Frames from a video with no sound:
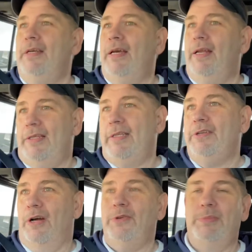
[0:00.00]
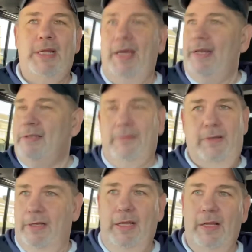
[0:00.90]
And I did talk to him today and it's
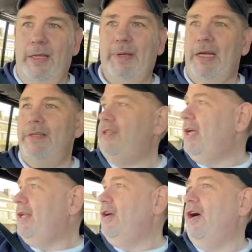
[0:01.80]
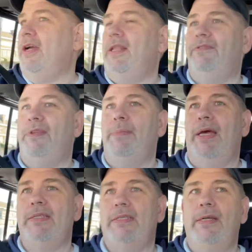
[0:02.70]
clearly because she had a dog and left a
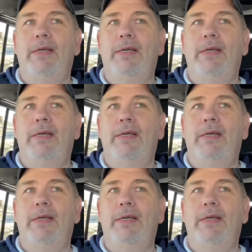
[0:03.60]
mess.